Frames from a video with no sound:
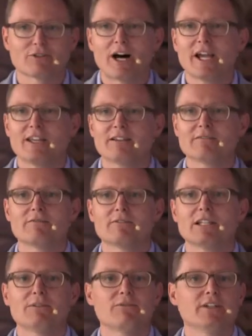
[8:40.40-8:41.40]
I
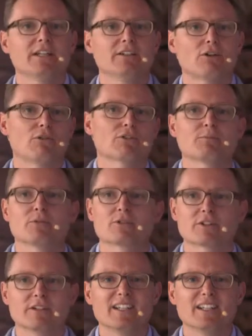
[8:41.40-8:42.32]
live in Augsburg.